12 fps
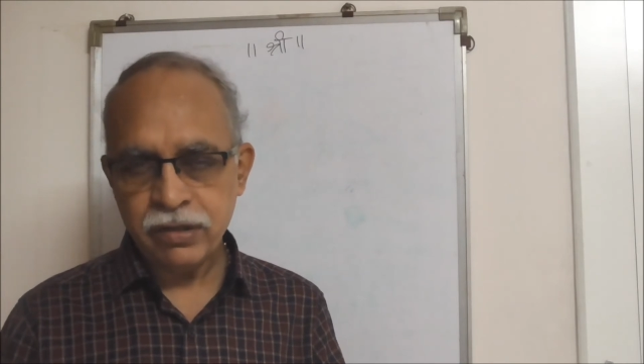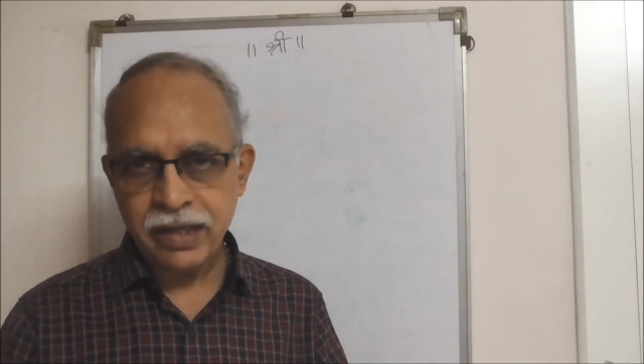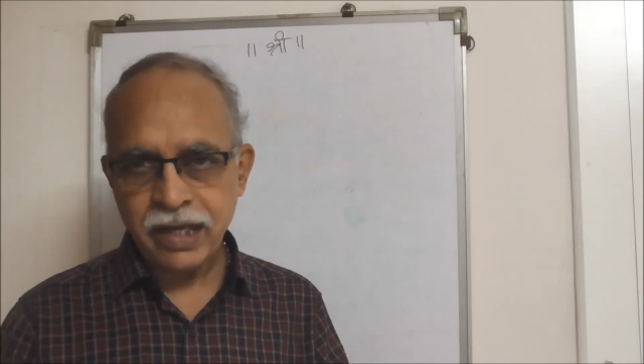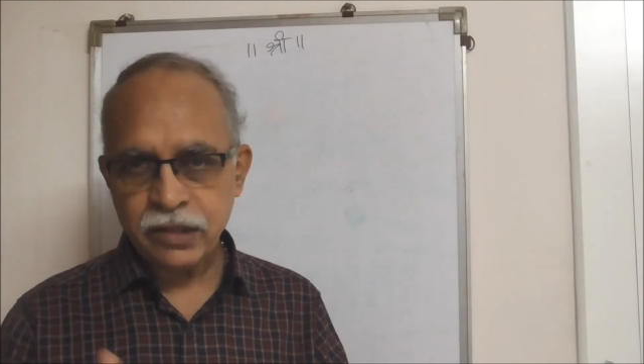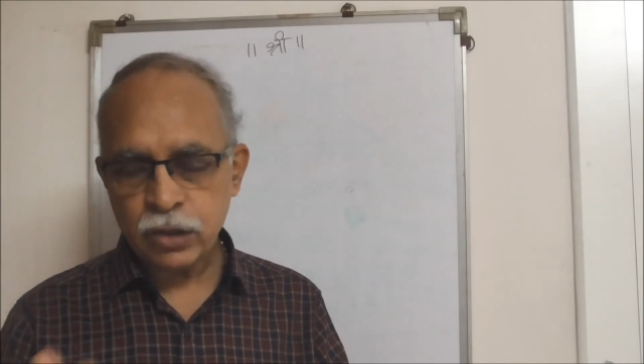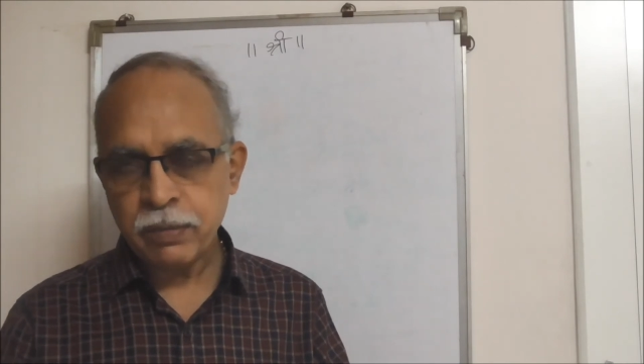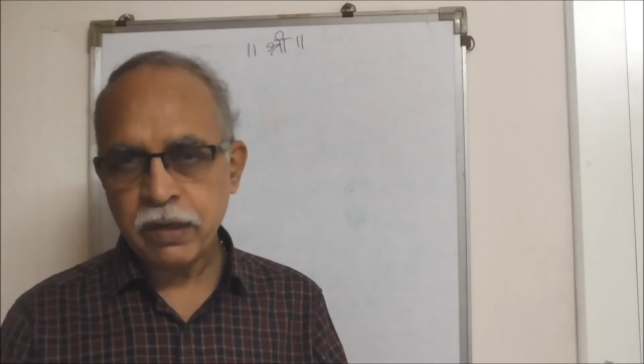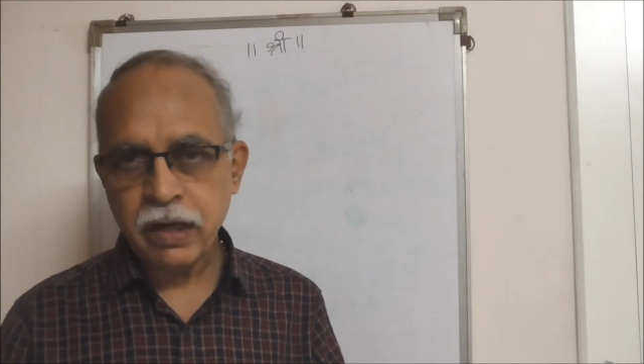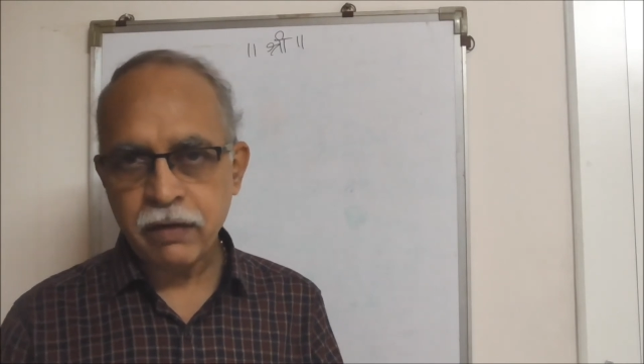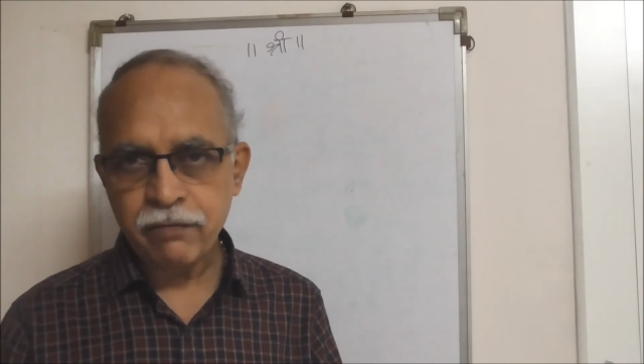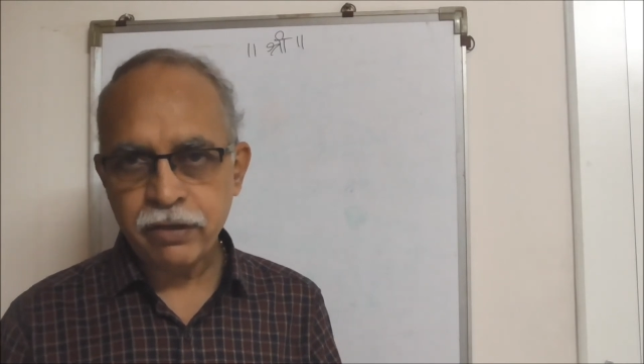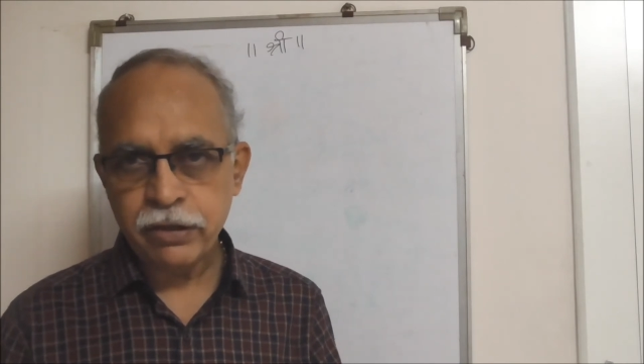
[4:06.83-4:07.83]
It has to be
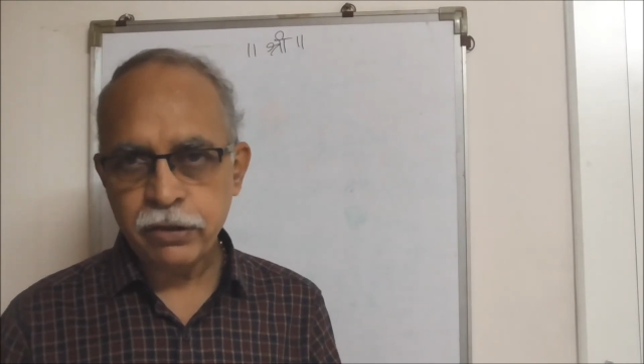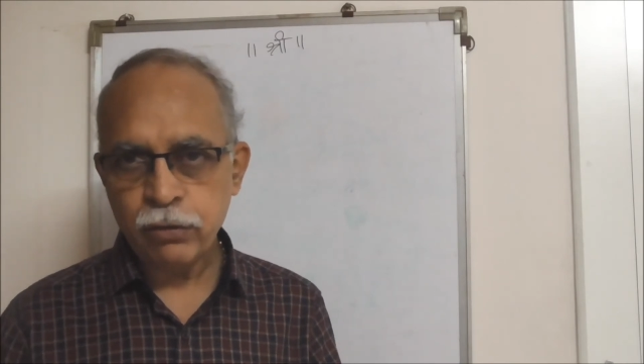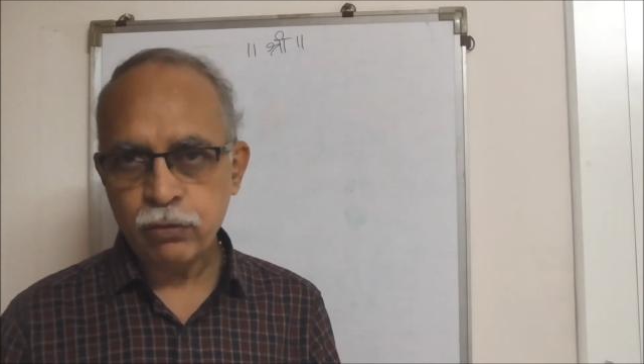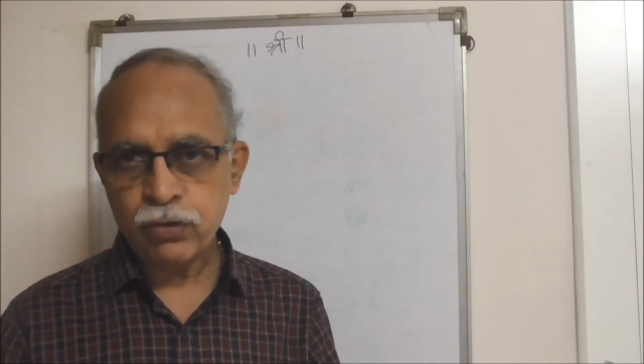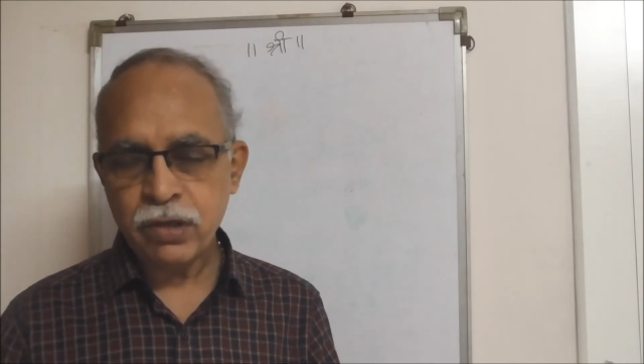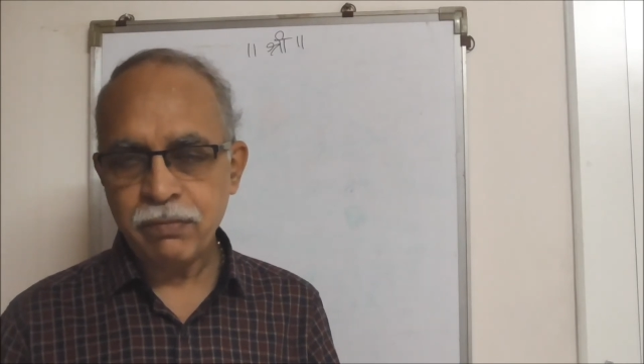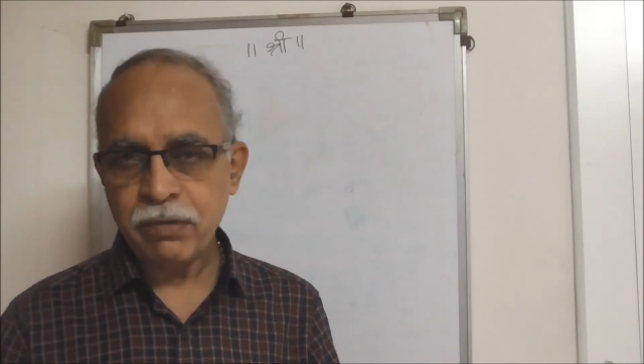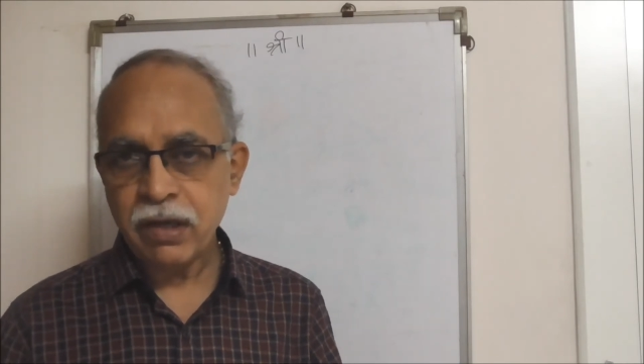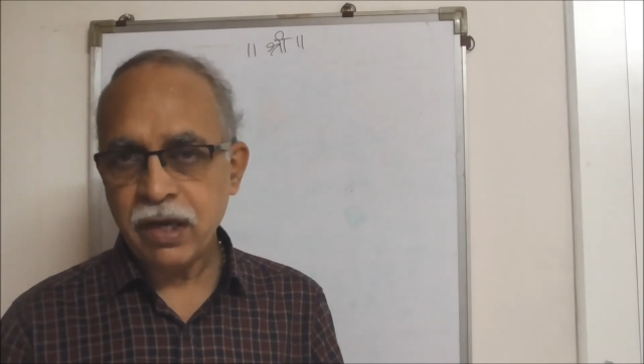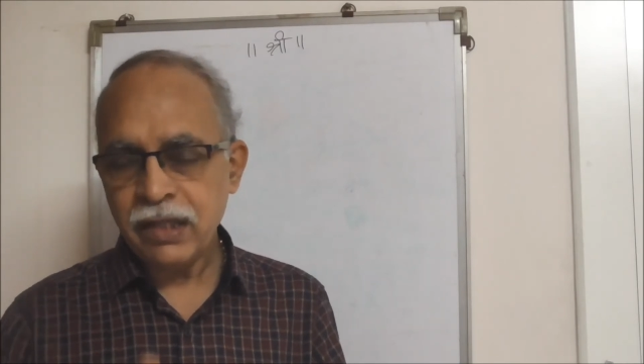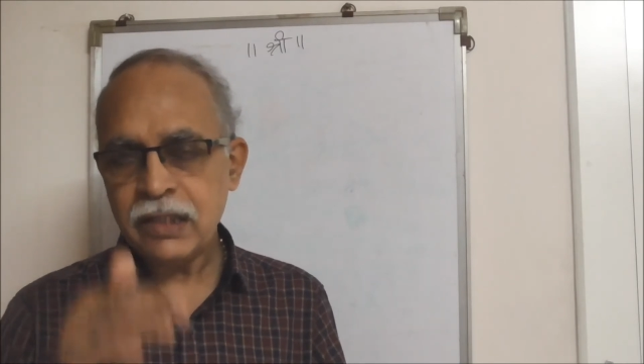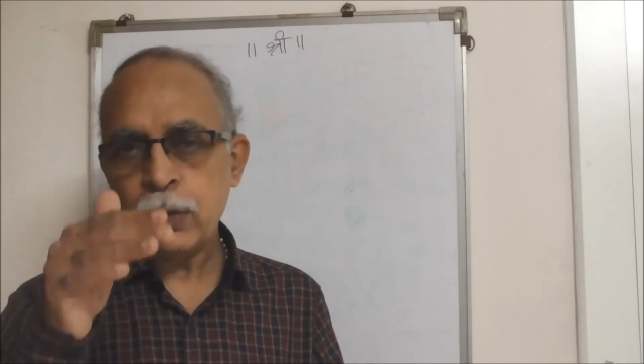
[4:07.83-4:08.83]
converted into
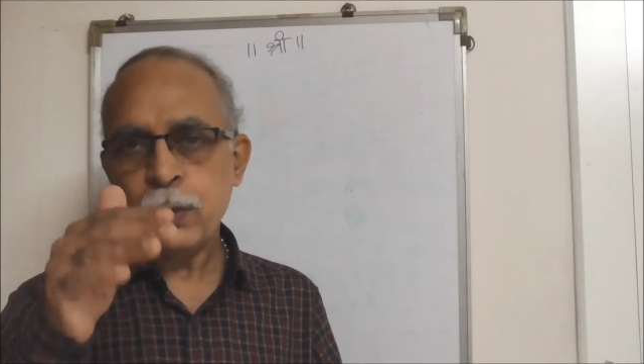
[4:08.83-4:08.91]
something else,